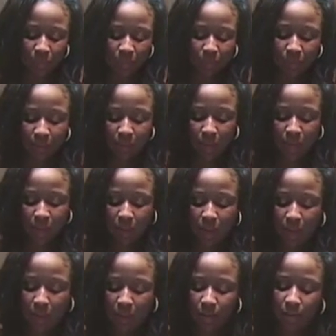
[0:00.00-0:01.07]
And I'm just going to
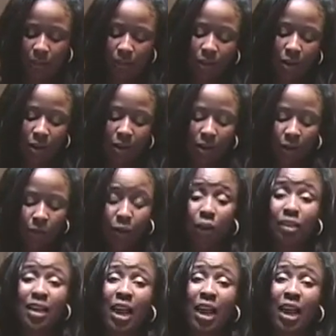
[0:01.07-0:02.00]
cut it. First,